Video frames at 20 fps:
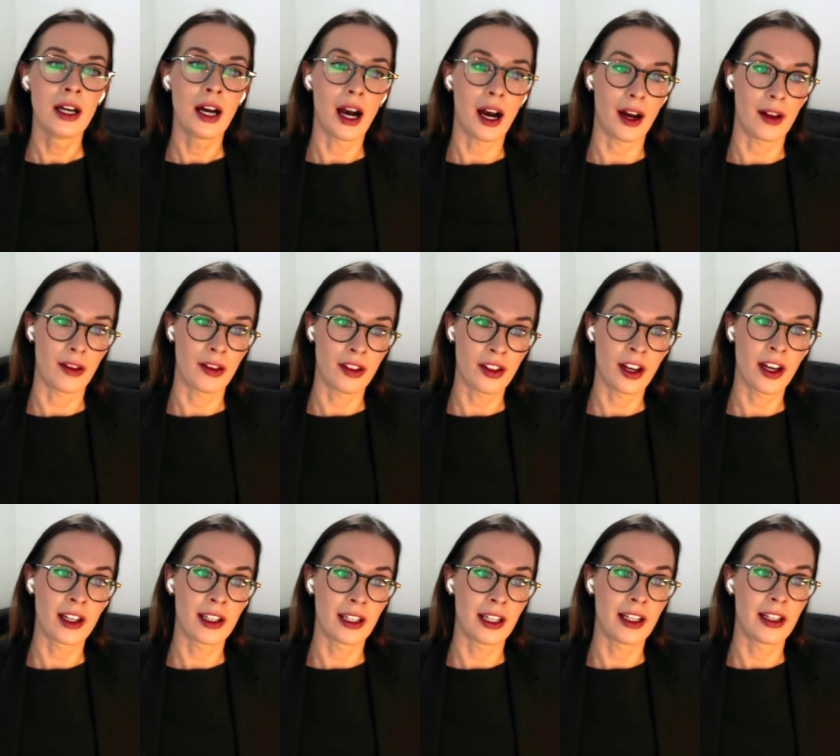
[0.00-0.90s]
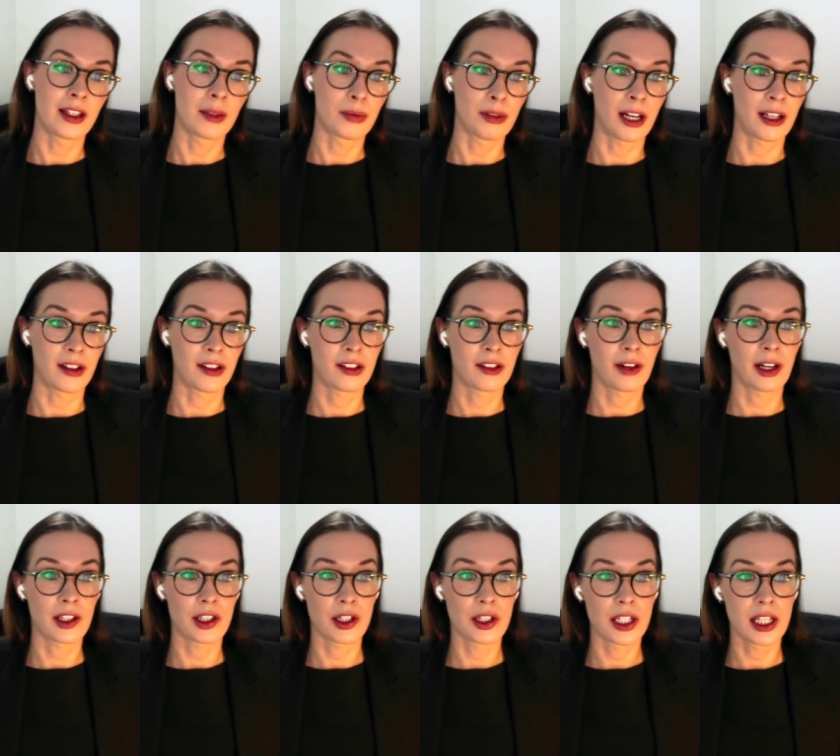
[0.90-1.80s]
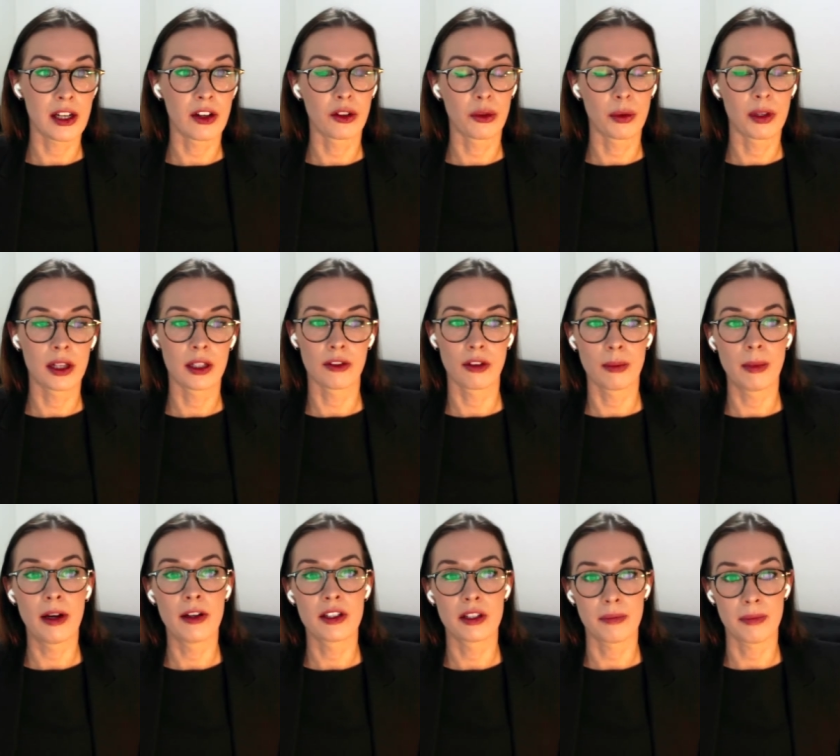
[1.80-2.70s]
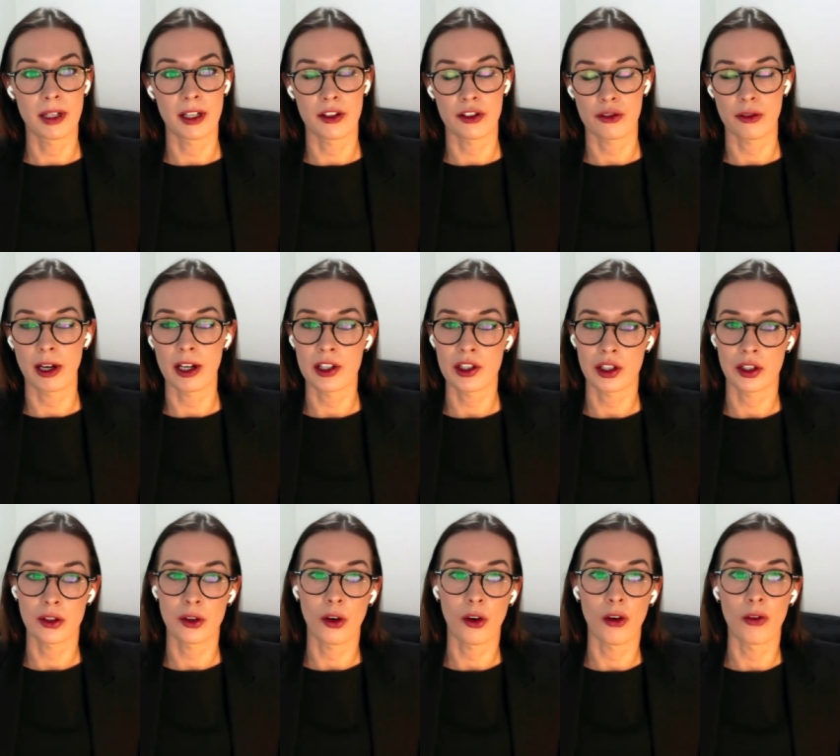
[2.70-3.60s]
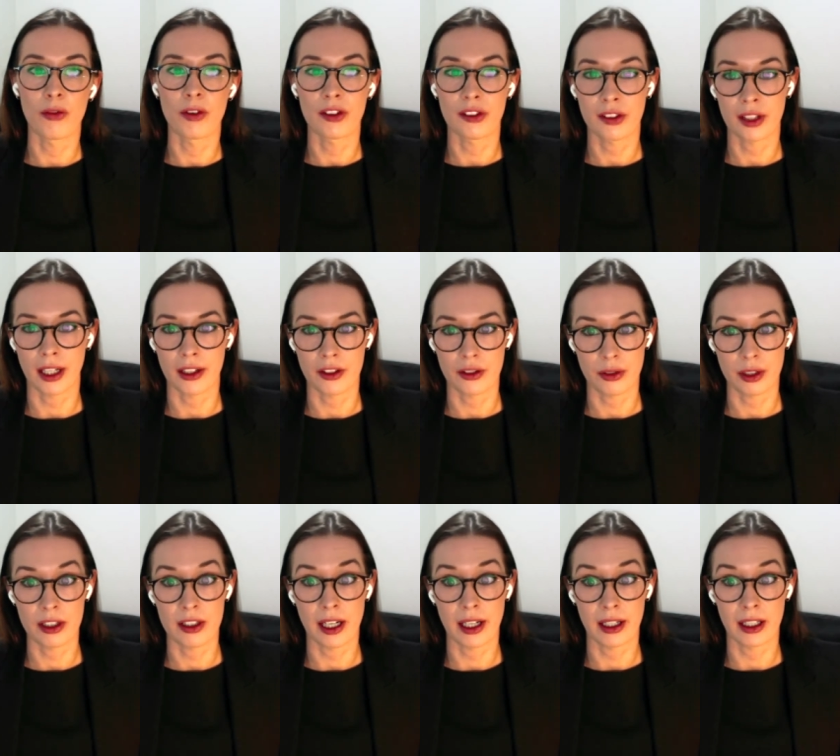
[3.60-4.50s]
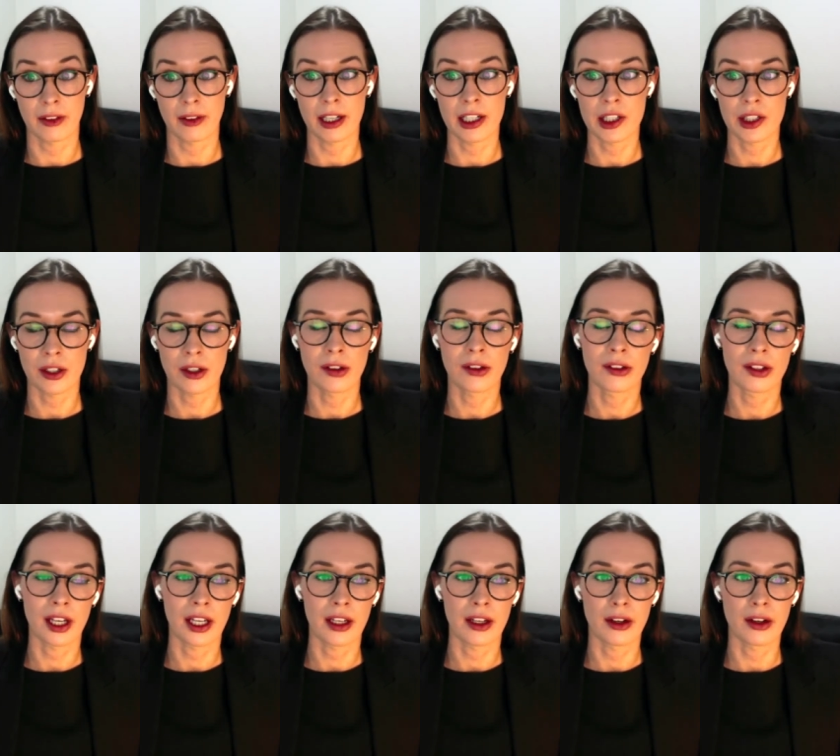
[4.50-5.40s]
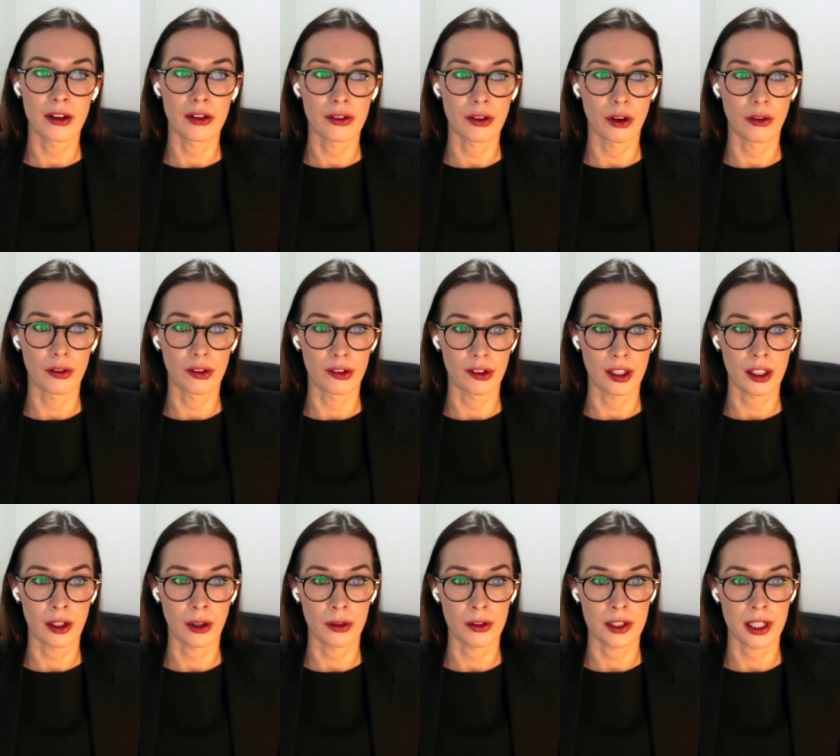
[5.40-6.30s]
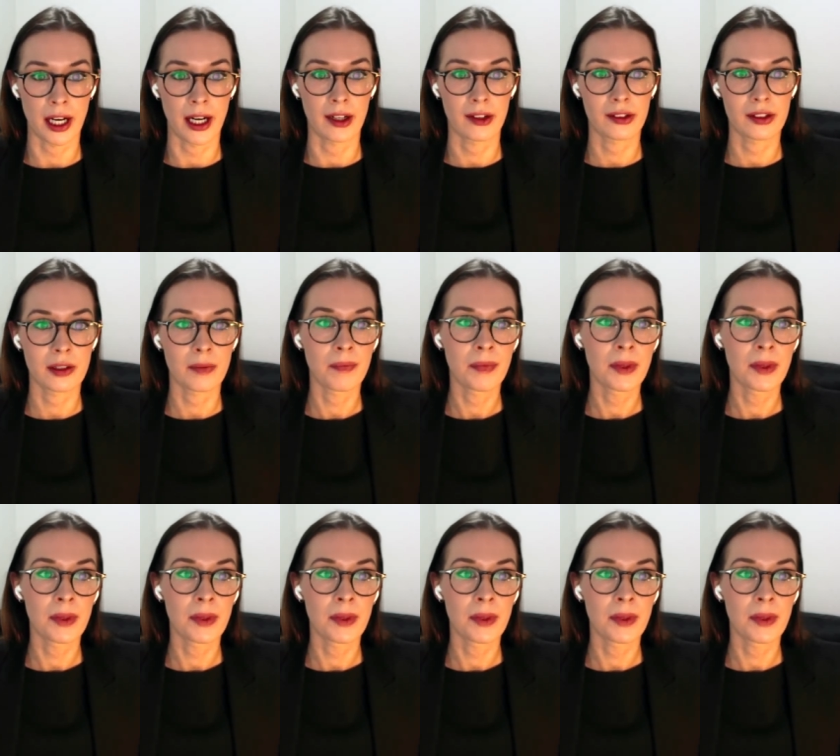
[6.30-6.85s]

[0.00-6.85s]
And thirdly, the practice direction deals with the remote administration of statutory declarations in an insolvency context.